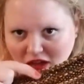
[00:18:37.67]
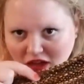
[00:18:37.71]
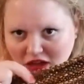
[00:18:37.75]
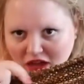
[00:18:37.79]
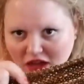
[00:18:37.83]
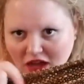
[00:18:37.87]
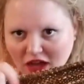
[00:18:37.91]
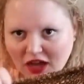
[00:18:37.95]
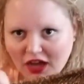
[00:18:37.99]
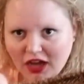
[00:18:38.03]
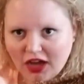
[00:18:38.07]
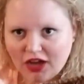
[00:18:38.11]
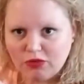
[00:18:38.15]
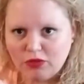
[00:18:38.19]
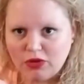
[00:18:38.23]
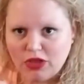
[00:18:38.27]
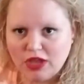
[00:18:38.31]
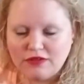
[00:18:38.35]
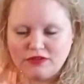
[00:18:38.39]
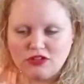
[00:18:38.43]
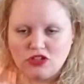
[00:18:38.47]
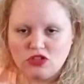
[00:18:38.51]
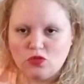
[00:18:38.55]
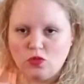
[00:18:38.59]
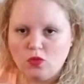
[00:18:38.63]

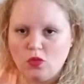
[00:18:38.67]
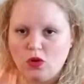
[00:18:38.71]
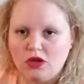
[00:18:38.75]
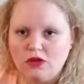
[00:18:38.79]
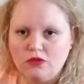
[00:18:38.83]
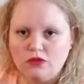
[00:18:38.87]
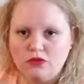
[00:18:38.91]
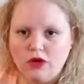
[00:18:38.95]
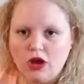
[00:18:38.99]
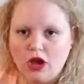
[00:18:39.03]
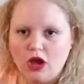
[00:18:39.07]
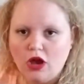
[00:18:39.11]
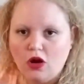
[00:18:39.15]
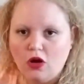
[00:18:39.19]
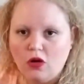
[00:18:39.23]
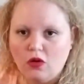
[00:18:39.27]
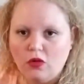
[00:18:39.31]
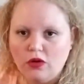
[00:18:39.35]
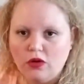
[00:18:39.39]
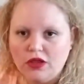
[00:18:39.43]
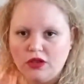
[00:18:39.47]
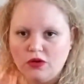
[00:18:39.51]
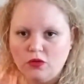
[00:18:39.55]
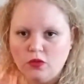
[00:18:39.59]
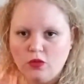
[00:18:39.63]
one row
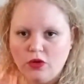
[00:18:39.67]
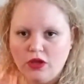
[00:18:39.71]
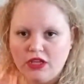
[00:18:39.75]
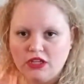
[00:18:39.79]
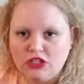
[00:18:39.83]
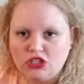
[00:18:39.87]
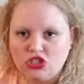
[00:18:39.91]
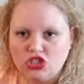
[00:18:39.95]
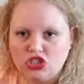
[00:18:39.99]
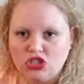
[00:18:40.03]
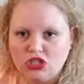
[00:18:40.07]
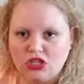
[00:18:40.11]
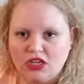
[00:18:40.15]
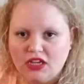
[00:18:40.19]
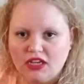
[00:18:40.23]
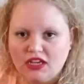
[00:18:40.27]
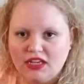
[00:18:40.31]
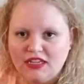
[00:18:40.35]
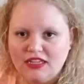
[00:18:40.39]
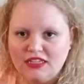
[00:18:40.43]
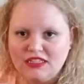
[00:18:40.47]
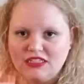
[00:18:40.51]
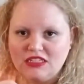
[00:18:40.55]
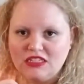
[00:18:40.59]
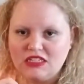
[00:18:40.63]
in which
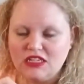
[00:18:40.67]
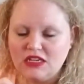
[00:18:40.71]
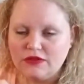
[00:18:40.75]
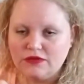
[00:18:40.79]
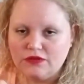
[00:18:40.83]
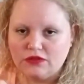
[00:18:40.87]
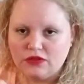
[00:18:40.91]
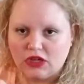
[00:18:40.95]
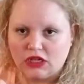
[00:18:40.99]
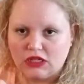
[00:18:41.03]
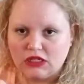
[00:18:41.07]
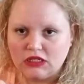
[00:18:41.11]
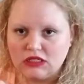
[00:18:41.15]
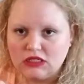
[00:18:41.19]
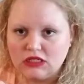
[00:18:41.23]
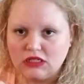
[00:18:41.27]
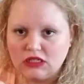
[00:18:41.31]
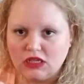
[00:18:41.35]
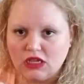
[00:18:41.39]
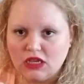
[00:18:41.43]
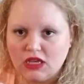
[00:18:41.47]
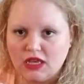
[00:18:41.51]
is different.